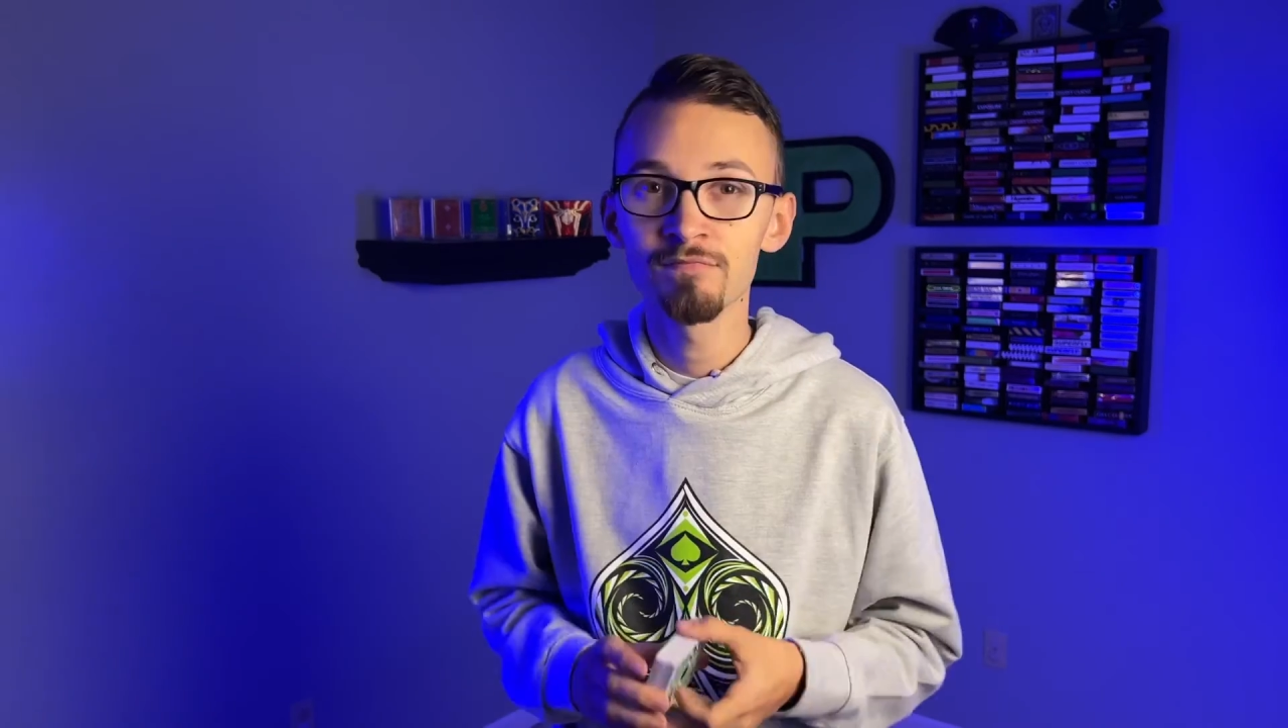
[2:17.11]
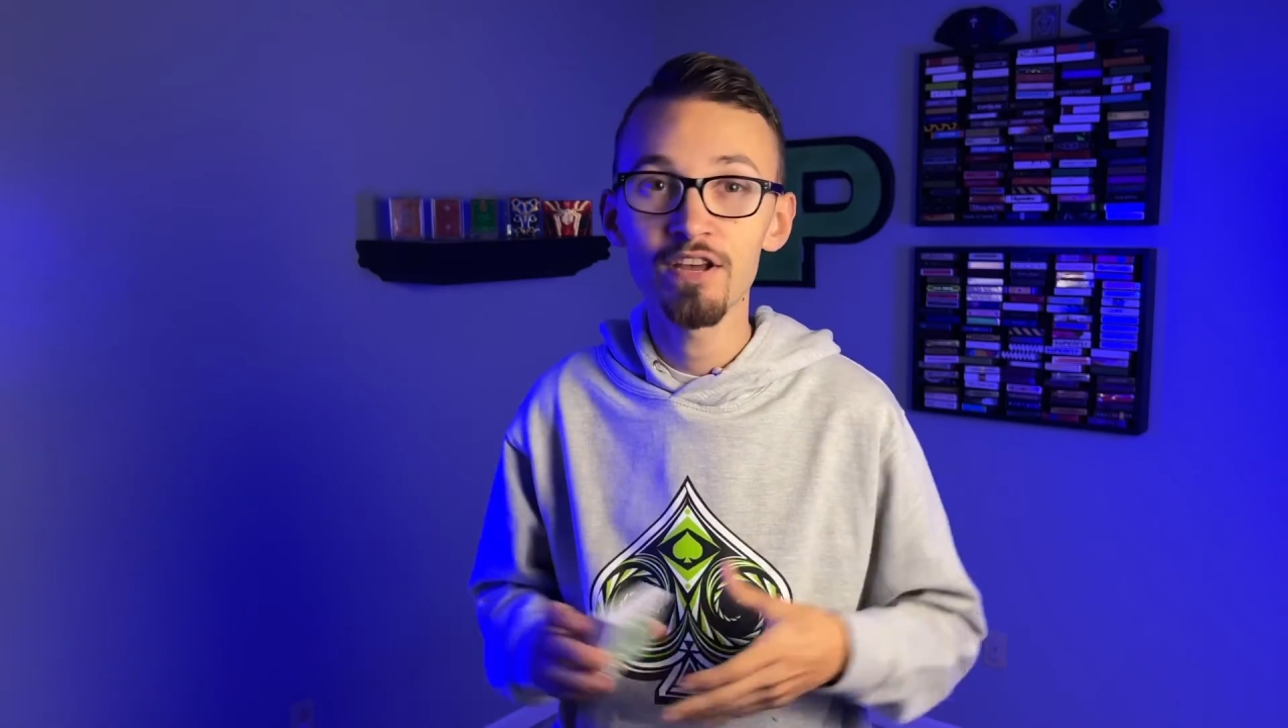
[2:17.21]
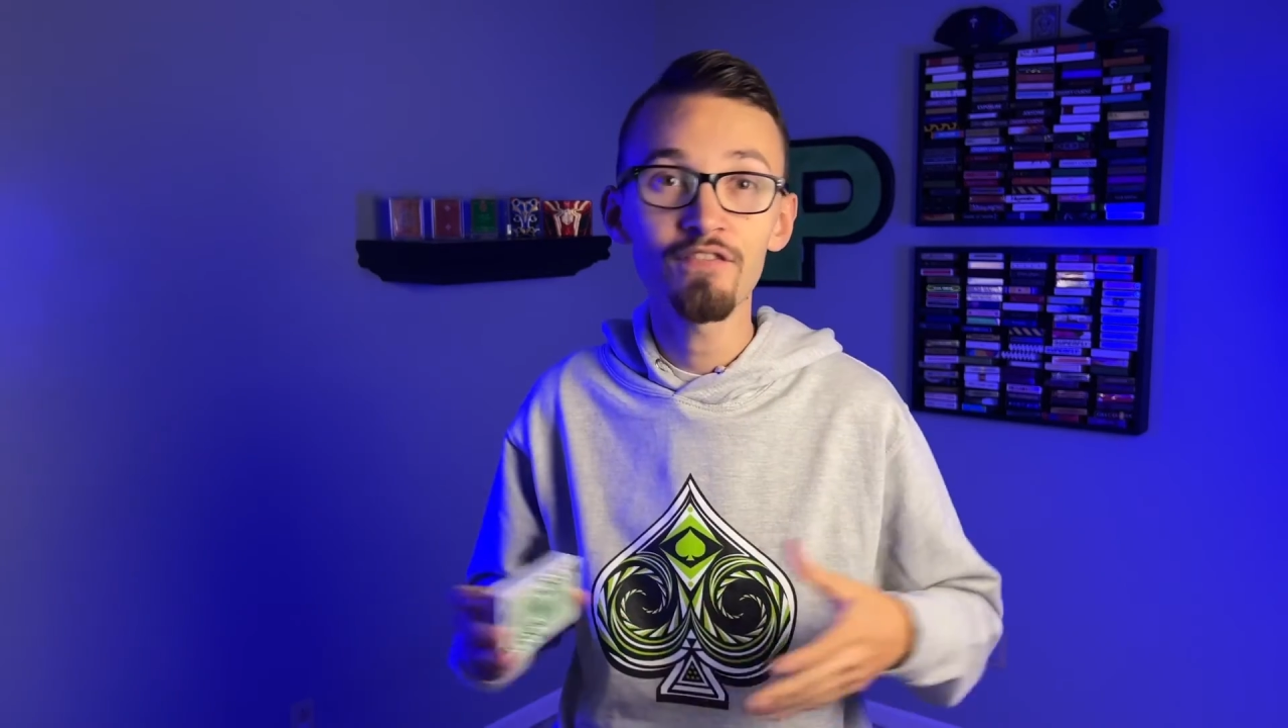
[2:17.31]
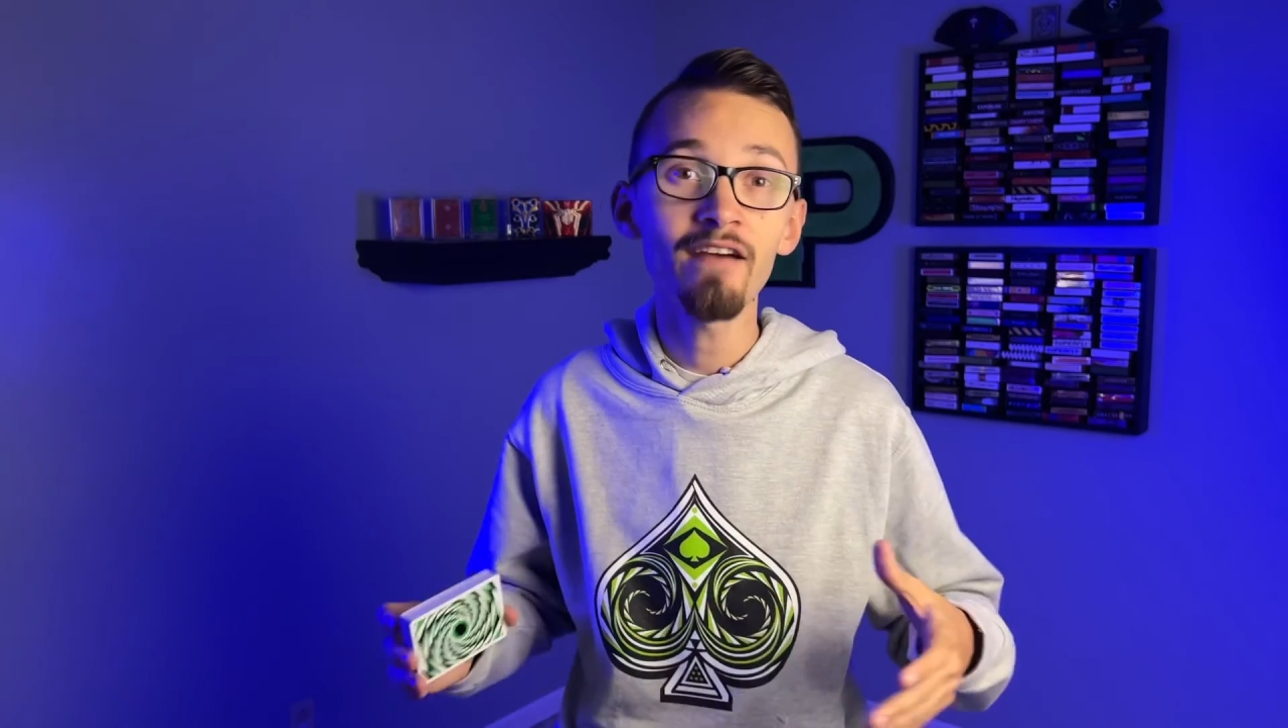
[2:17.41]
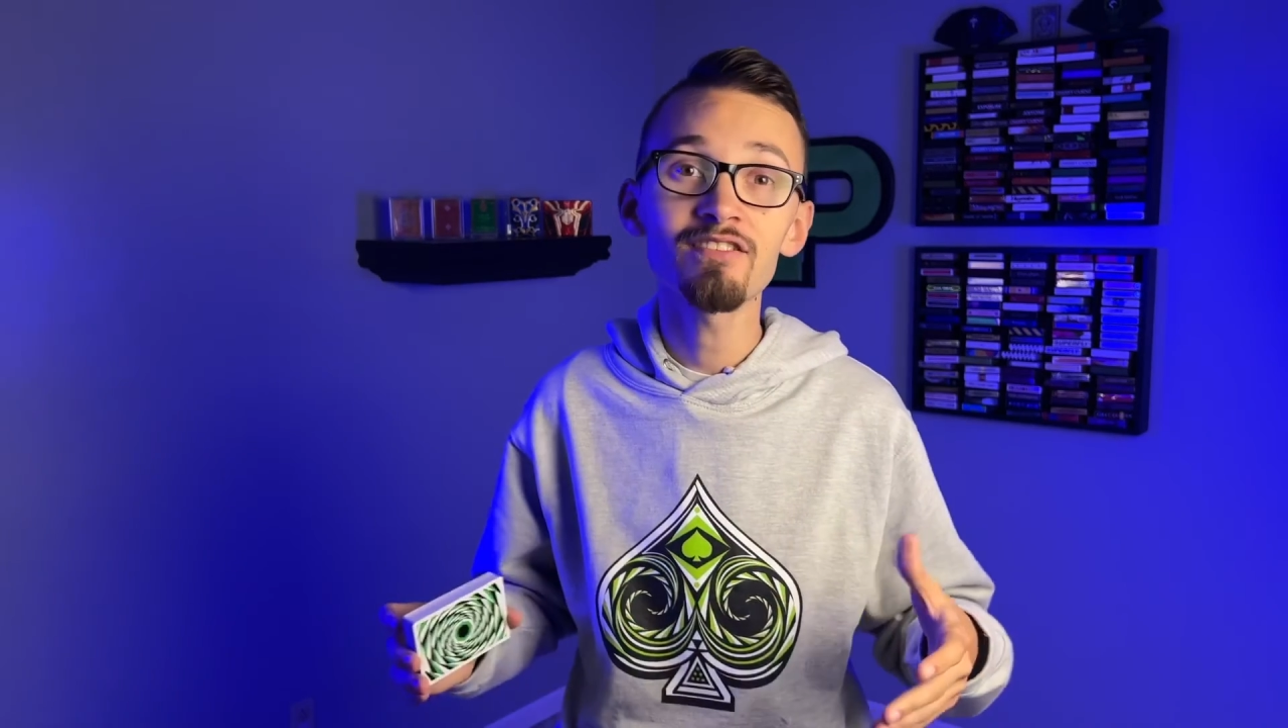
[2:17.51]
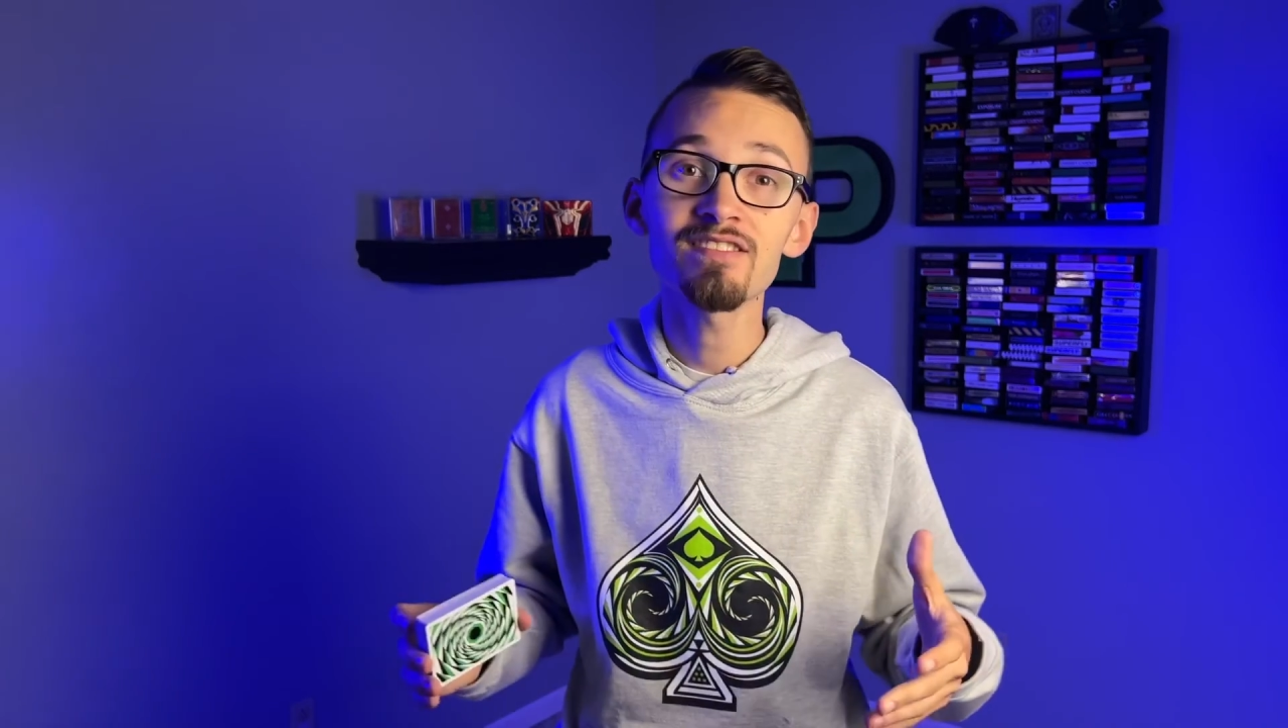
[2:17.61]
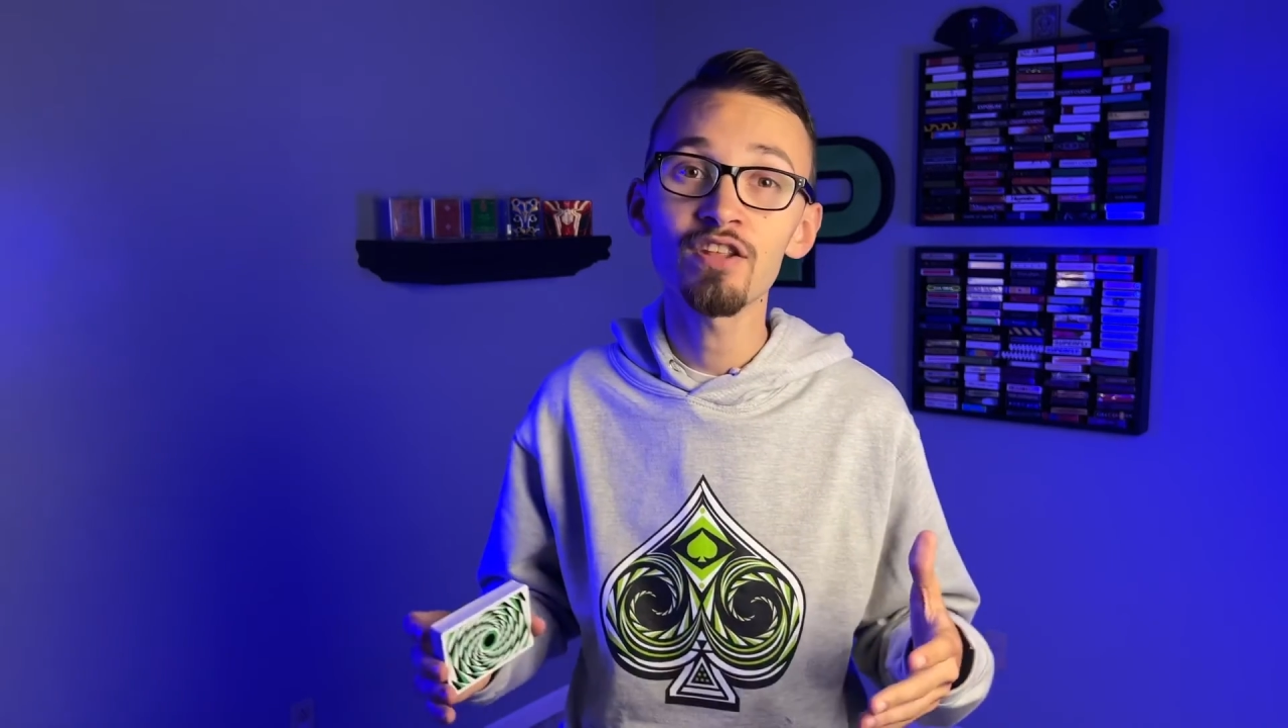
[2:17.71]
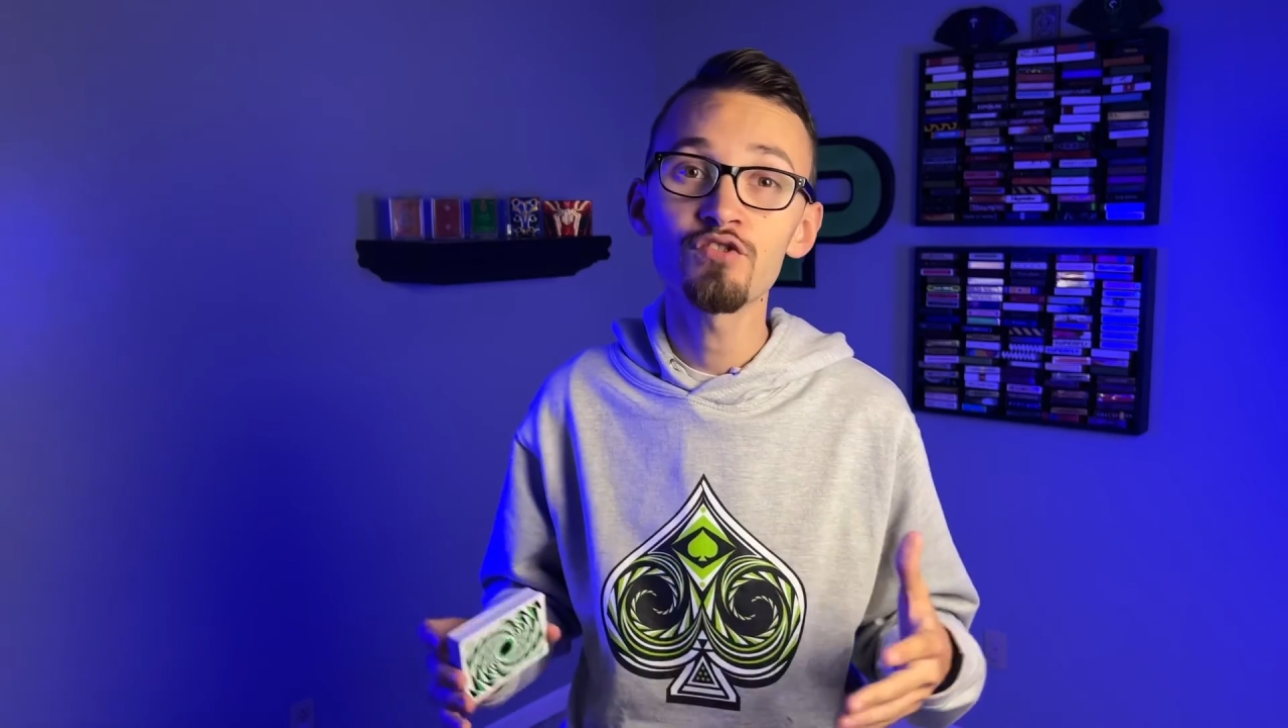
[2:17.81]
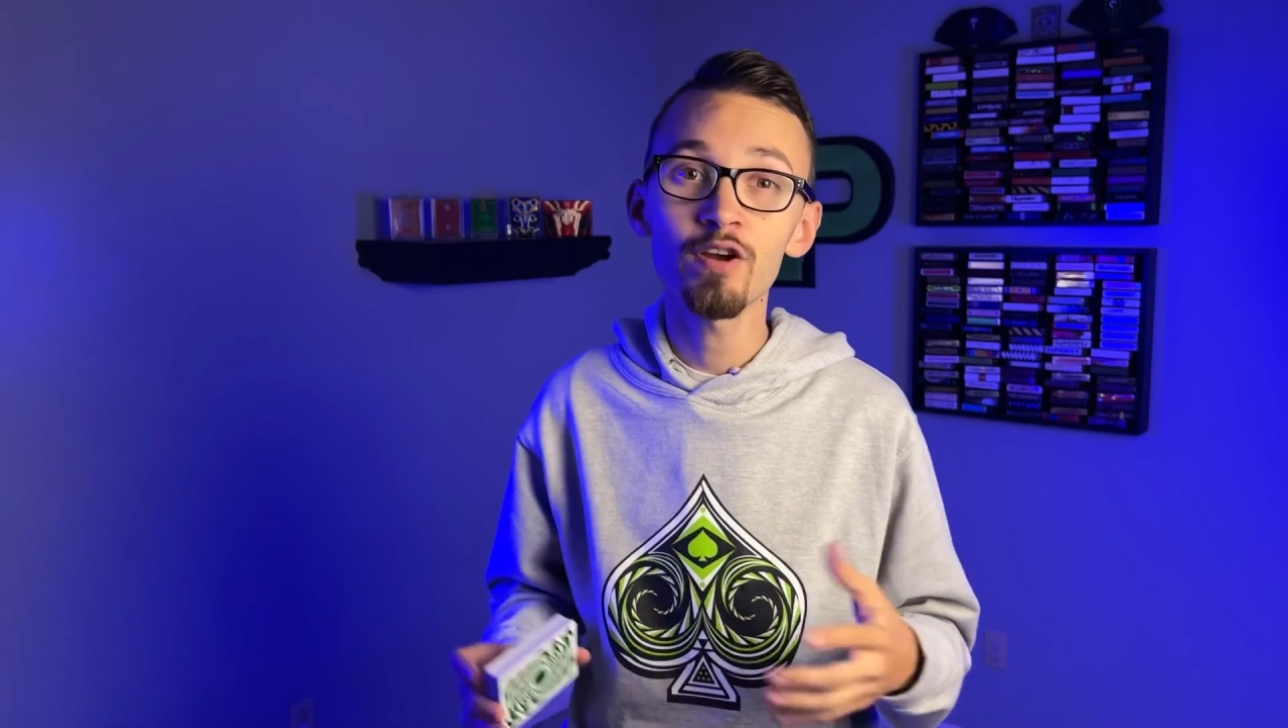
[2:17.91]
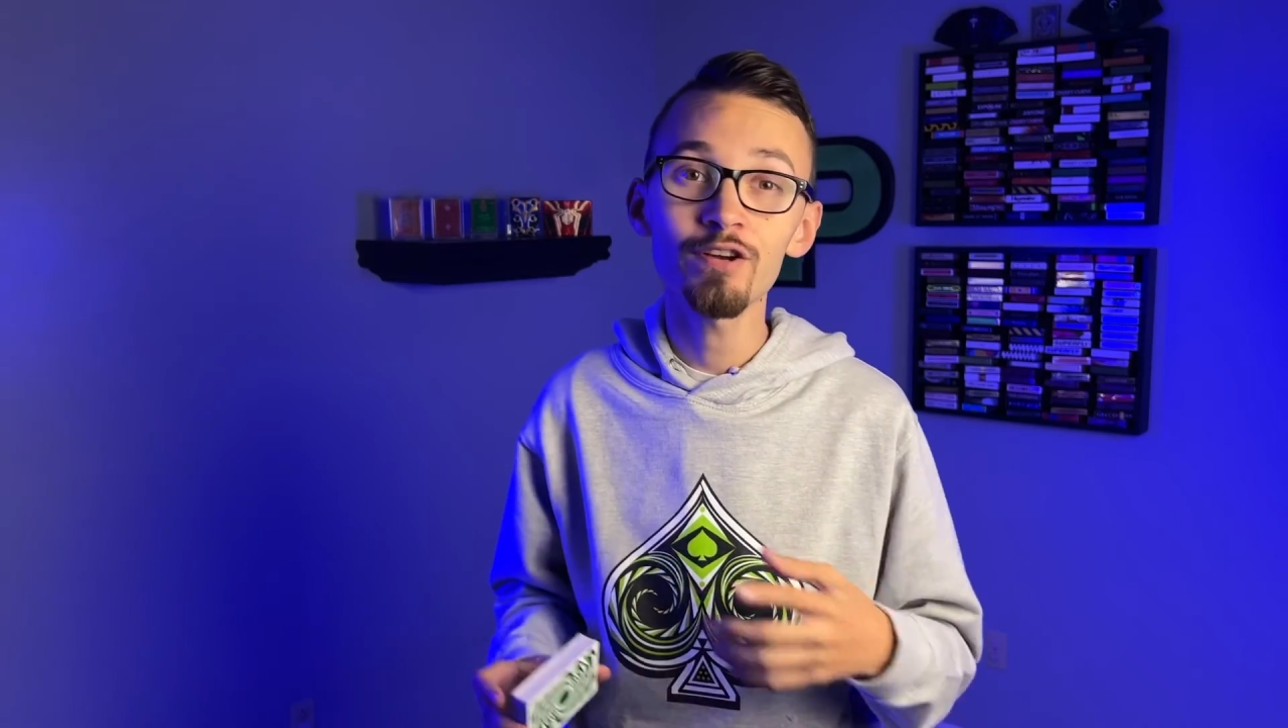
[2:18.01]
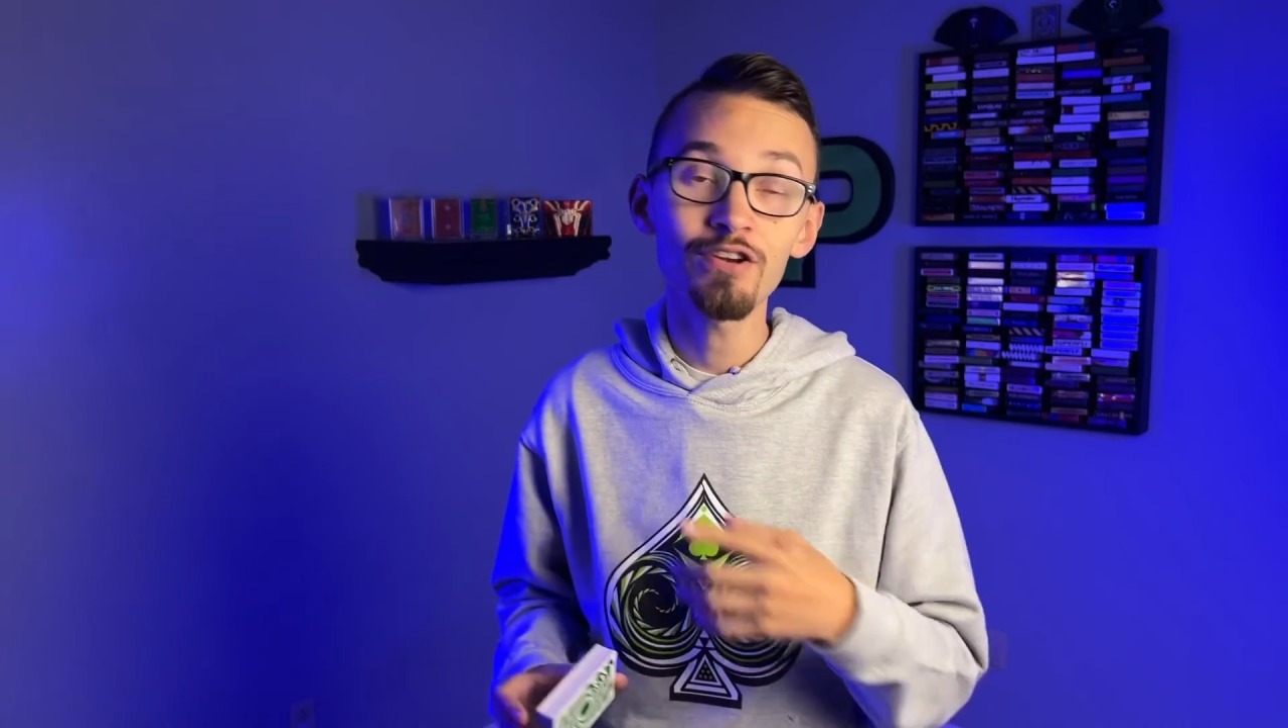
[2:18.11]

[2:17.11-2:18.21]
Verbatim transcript: If you haven't seen the trailer,